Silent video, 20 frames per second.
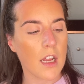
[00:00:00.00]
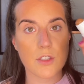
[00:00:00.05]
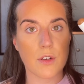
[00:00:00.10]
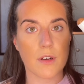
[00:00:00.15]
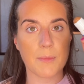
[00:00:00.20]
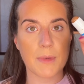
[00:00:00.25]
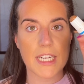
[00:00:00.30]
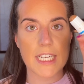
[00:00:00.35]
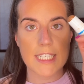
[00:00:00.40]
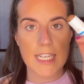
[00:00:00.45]

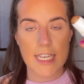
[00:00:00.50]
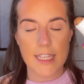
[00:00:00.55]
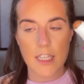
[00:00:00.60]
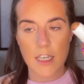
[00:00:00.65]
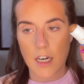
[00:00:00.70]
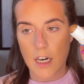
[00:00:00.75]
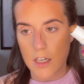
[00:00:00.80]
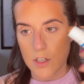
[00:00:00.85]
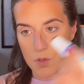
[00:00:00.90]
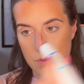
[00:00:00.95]
So I'm gonna take
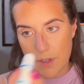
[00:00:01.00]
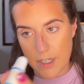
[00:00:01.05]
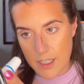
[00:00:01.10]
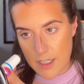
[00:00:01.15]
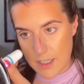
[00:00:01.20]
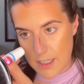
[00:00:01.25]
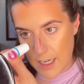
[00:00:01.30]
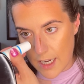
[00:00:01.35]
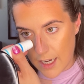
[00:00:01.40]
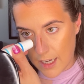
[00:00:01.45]
the contouring
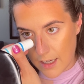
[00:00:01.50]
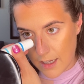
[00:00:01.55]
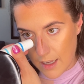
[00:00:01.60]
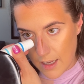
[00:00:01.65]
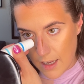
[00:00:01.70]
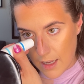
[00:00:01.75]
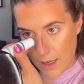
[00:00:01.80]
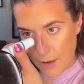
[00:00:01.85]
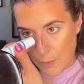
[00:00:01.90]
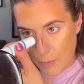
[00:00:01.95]
stick,
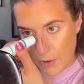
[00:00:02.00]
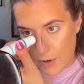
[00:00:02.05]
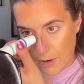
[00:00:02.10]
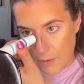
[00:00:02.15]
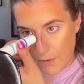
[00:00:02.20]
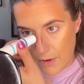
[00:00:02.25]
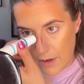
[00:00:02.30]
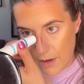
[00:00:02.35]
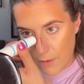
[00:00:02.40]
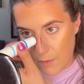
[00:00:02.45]
put
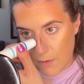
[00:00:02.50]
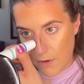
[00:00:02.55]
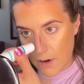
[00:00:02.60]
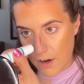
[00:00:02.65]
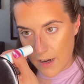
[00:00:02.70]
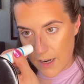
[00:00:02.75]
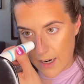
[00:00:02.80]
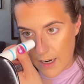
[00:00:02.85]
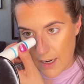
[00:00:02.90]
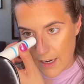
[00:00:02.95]
it where I
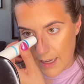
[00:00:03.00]
want.